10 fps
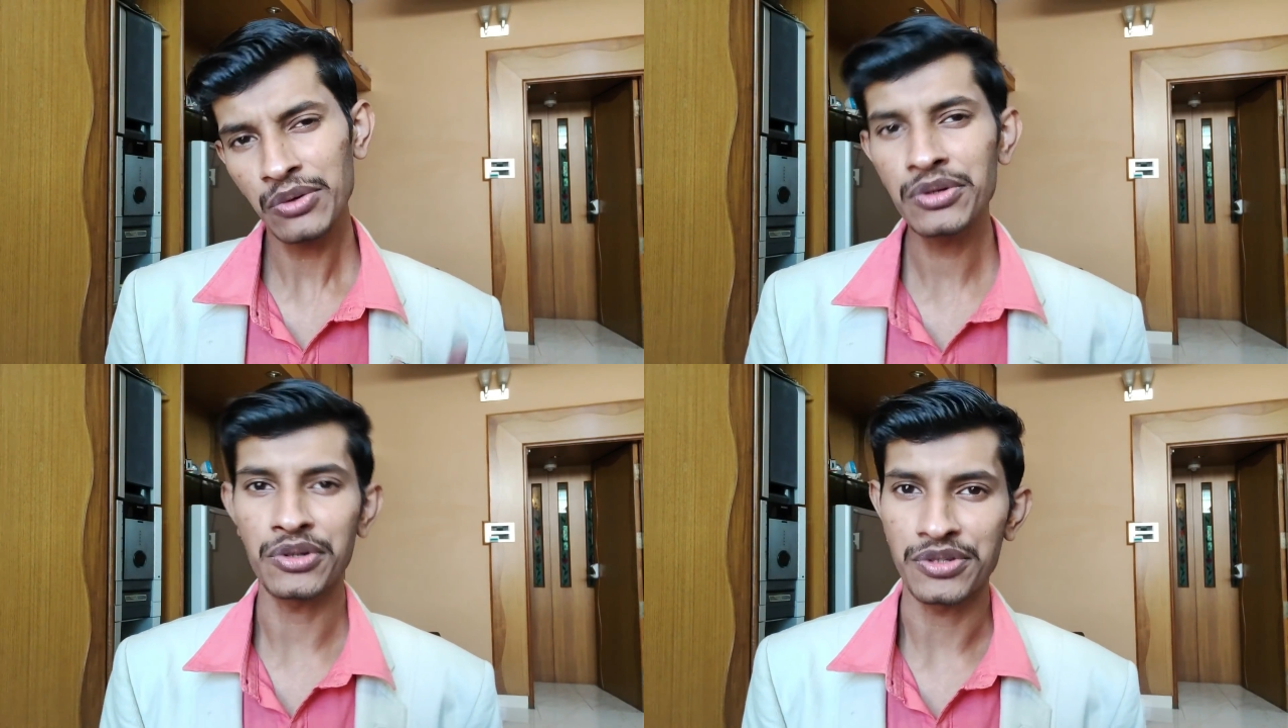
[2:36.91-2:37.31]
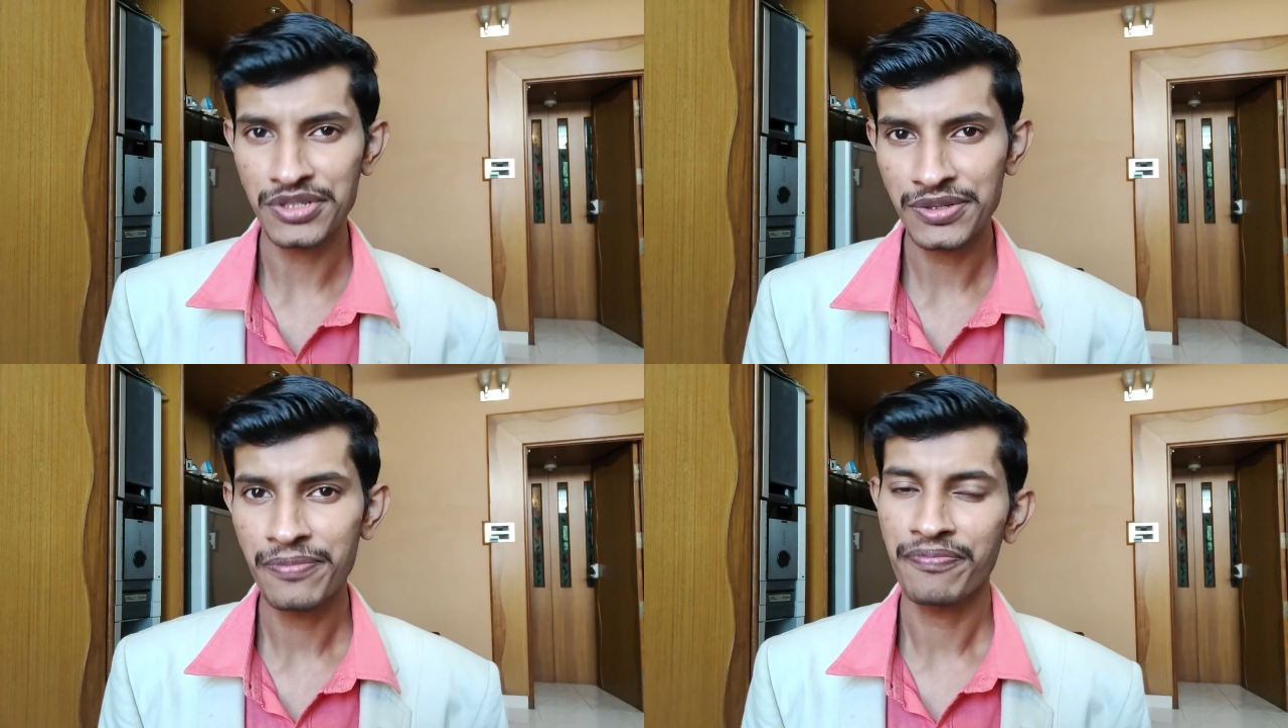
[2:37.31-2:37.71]
Who
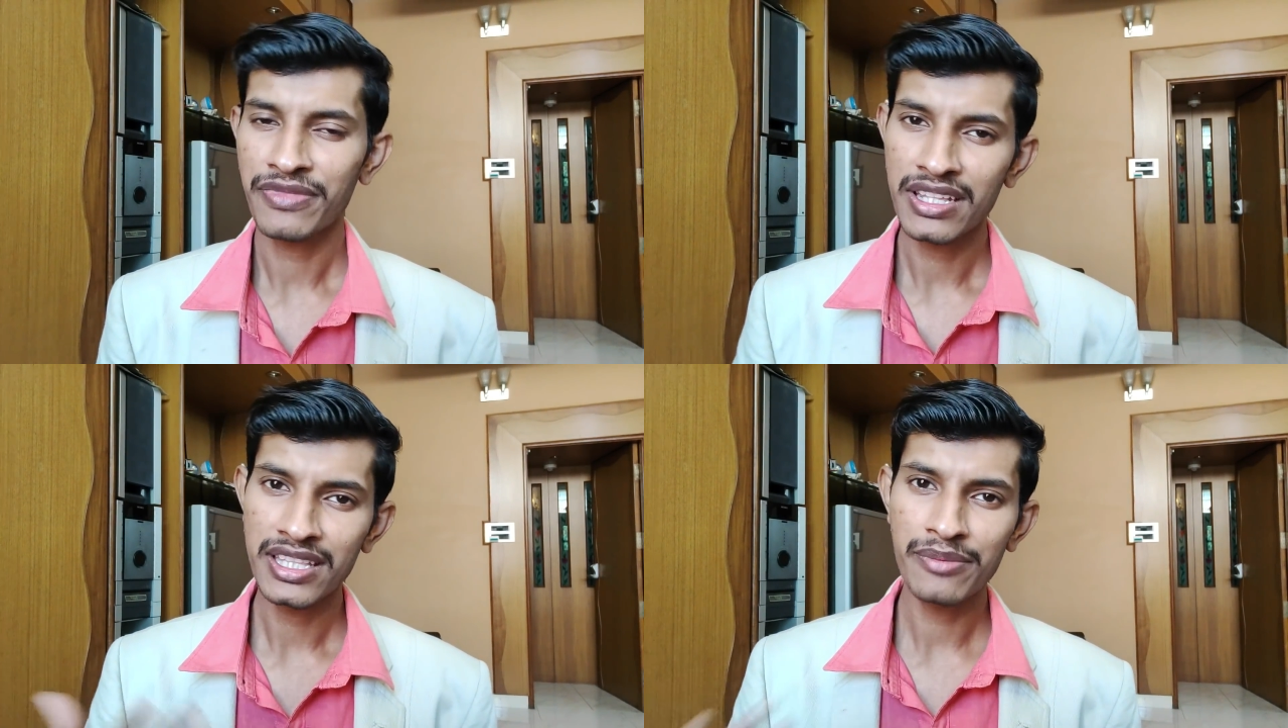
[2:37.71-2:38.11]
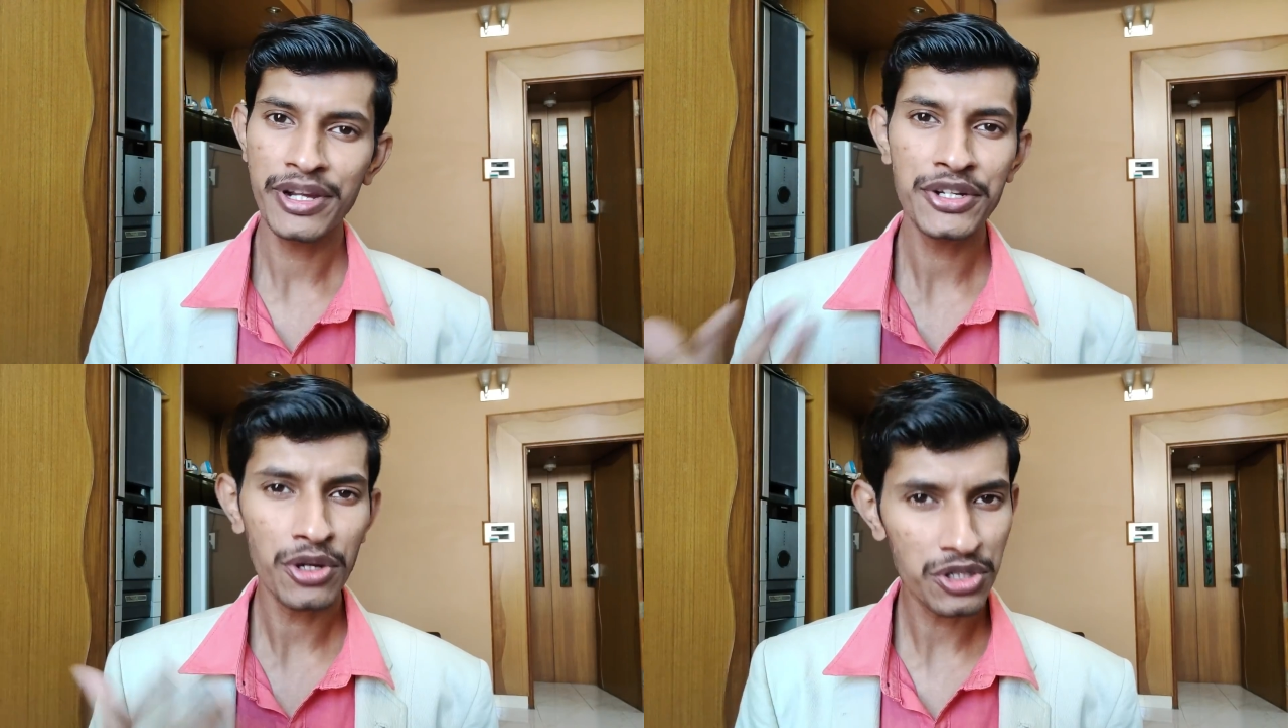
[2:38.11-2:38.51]
knows? They
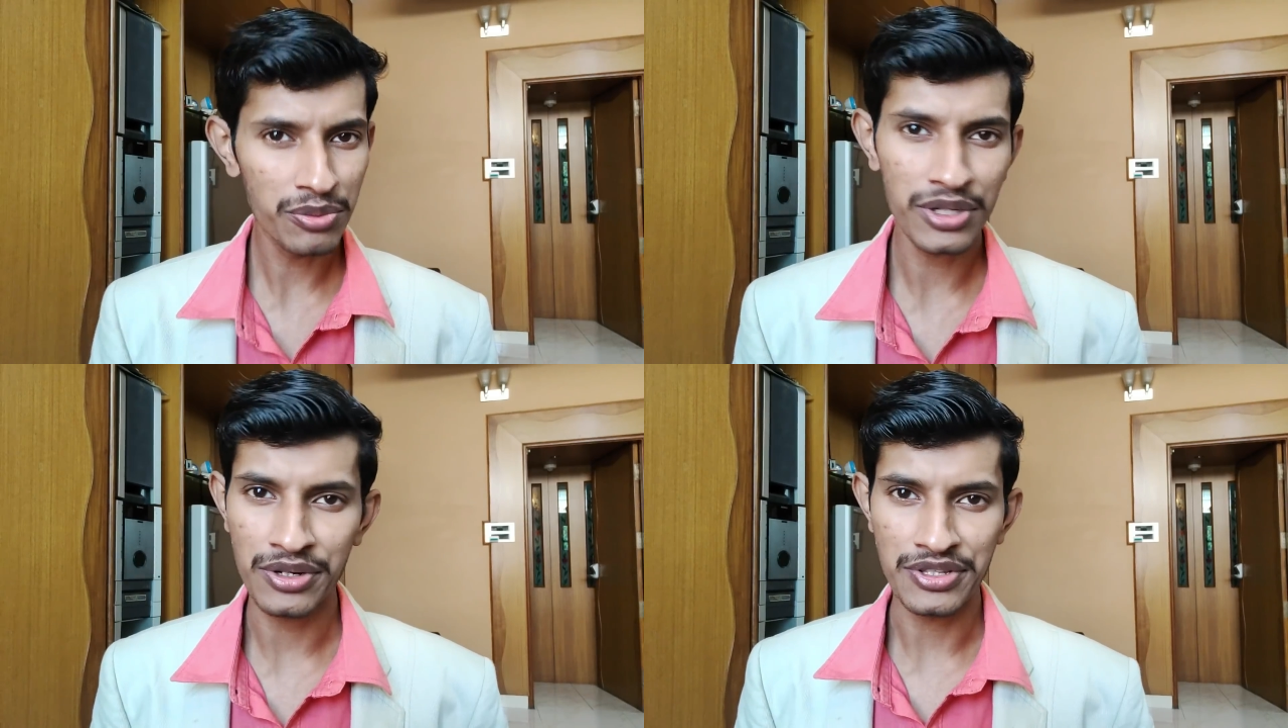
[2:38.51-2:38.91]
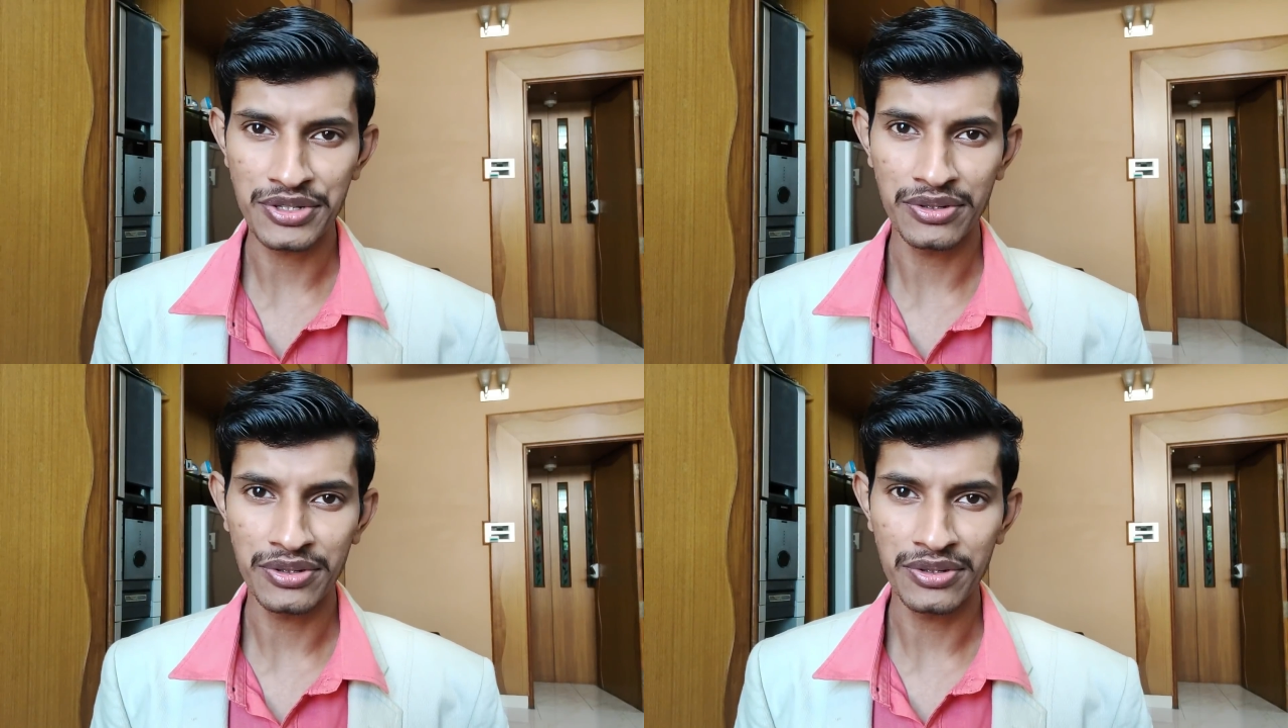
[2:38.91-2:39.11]
might talk tomorrow